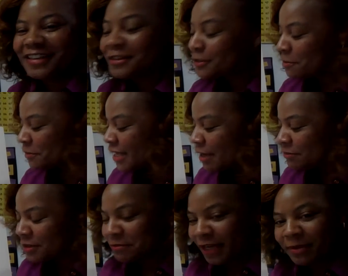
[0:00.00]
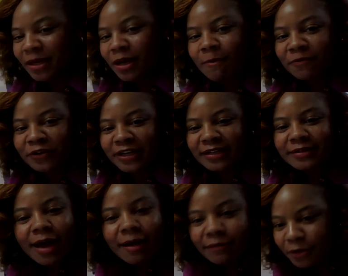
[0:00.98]
Sometimes it might be comforting to
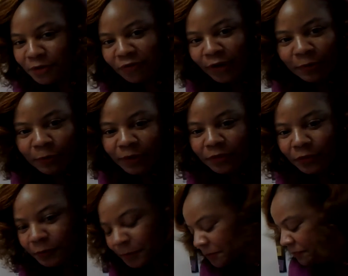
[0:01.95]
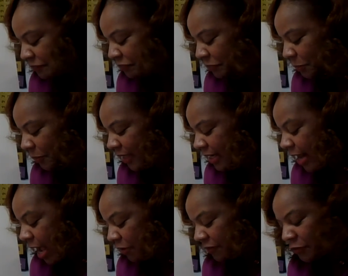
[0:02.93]
have a little friend with you.
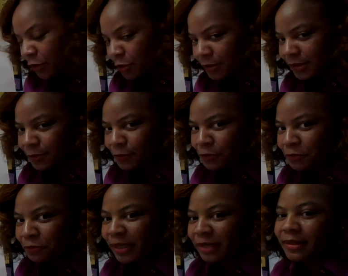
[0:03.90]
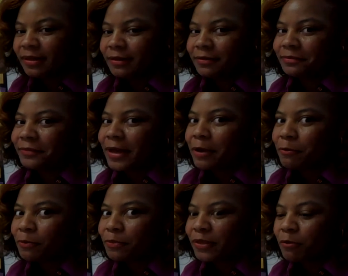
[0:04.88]
Now, if you go to school, maybe that
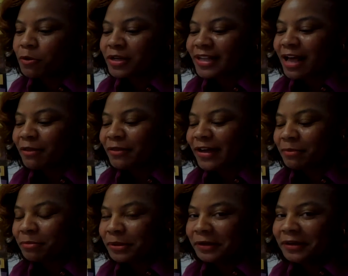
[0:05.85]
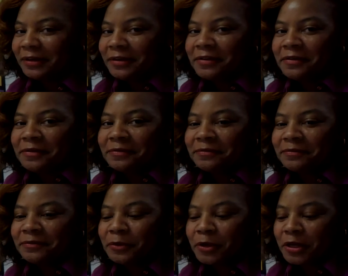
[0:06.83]
they won't allow that, but
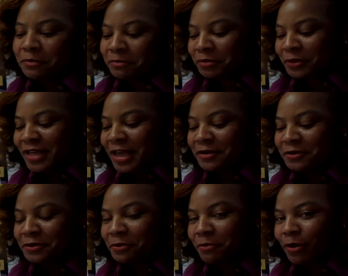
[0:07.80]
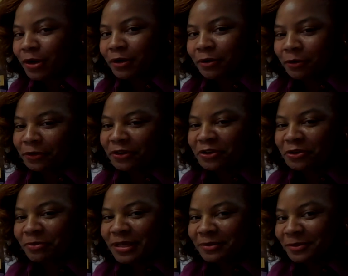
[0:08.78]
you can pretend your marker or your
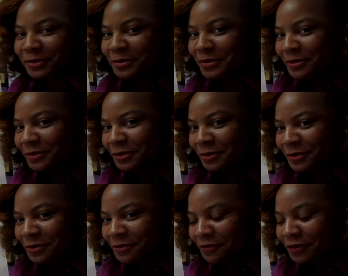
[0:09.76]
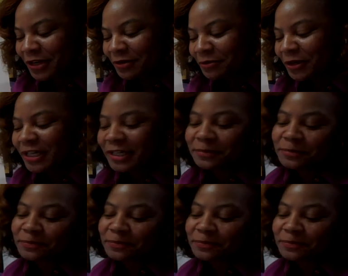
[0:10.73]
pencil is your little friend, right?